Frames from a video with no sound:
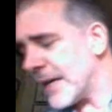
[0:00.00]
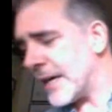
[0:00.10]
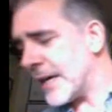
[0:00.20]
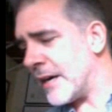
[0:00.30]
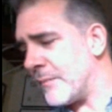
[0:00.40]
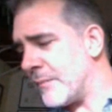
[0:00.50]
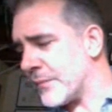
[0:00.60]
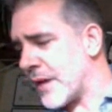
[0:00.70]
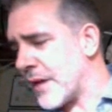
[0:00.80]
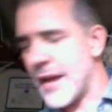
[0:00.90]

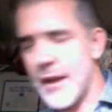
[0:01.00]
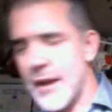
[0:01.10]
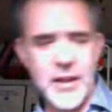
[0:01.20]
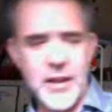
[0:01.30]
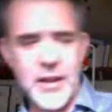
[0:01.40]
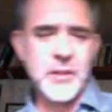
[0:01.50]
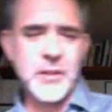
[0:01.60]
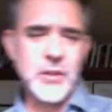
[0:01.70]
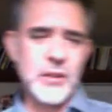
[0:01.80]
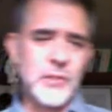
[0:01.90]
I again,
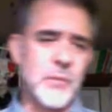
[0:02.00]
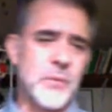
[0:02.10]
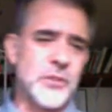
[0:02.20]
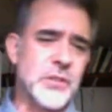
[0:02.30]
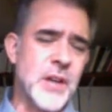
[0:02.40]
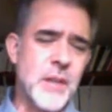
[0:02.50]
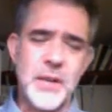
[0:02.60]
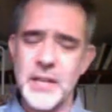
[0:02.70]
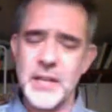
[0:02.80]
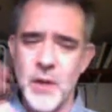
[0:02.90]
originally learned from Master Tung,
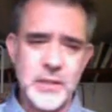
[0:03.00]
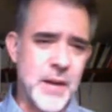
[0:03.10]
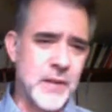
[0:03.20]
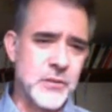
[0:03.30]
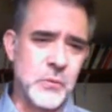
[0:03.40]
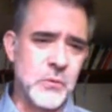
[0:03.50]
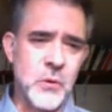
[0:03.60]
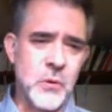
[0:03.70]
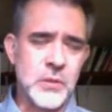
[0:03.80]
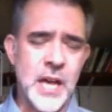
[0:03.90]
but he talked about Tung the
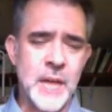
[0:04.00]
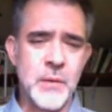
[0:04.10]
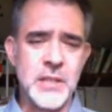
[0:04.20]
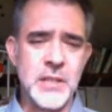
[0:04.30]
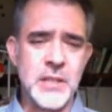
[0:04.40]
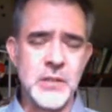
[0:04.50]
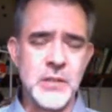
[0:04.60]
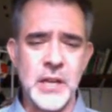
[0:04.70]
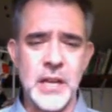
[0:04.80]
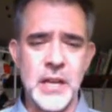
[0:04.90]
whole time he was
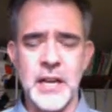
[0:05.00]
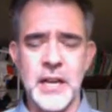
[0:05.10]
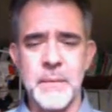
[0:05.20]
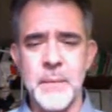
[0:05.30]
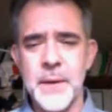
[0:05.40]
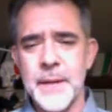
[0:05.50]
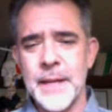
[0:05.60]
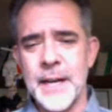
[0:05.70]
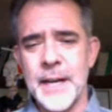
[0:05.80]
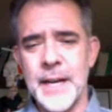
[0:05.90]
teaching, and
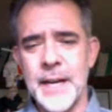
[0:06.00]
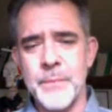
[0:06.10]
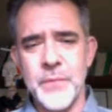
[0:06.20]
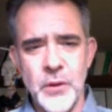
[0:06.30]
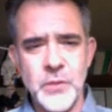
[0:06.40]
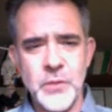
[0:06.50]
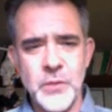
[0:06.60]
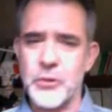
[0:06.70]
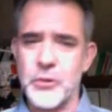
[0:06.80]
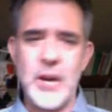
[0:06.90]
those
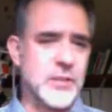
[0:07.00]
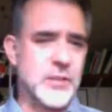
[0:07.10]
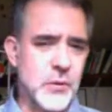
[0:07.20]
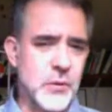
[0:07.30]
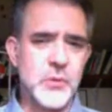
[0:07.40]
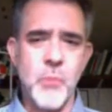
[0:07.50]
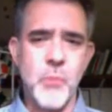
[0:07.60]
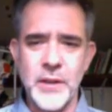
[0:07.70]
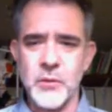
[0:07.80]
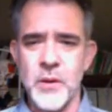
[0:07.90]
points are great. So the Tung
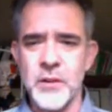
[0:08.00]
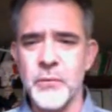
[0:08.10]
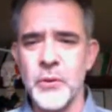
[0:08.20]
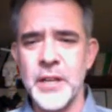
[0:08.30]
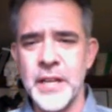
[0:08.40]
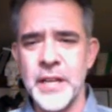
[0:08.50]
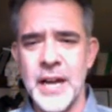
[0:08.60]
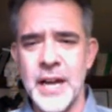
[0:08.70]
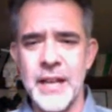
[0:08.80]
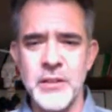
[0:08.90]
points are wonderful, and
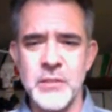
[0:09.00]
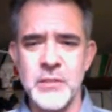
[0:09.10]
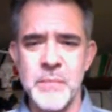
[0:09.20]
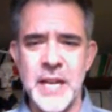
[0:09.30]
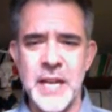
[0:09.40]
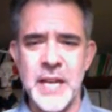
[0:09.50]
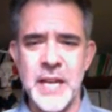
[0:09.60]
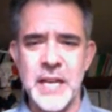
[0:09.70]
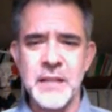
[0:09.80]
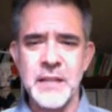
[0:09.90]
I use many,
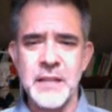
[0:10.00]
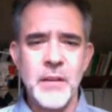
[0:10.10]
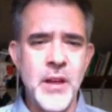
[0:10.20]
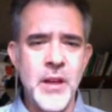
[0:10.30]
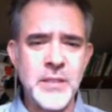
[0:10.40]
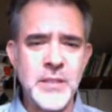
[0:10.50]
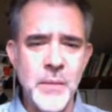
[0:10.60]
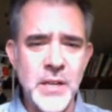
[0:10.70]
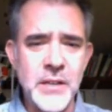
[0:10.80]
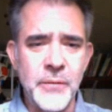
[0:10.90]

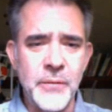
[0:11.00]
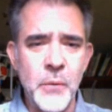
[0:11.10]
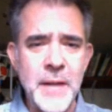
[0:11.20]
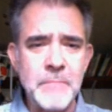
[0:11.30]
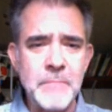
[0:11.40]
sometimes in a different way.